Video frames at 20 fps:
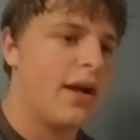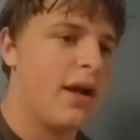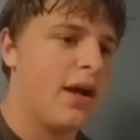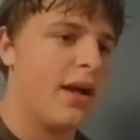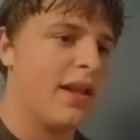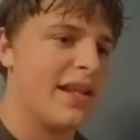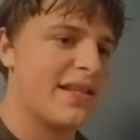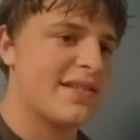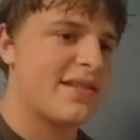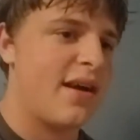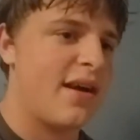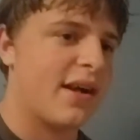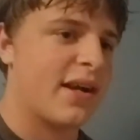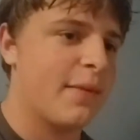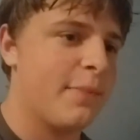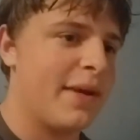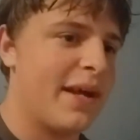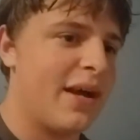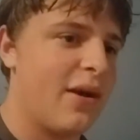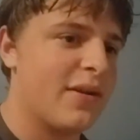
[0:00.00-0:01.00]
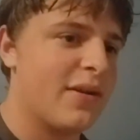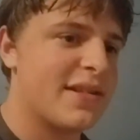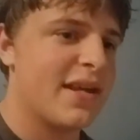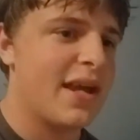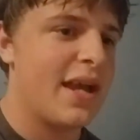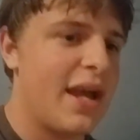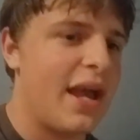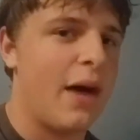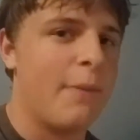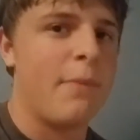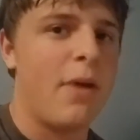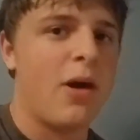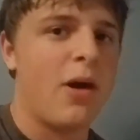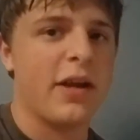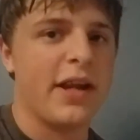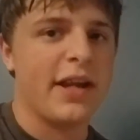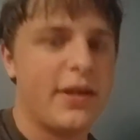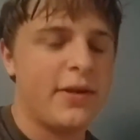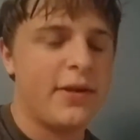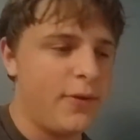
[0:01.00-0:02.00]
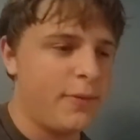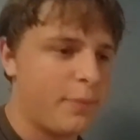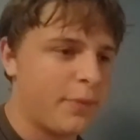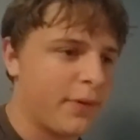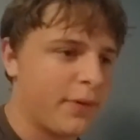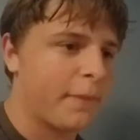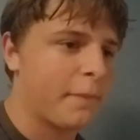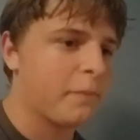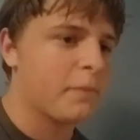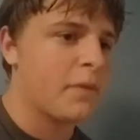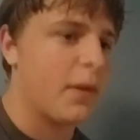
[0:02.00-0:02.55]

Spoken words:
Let's talk about Amari Cooper.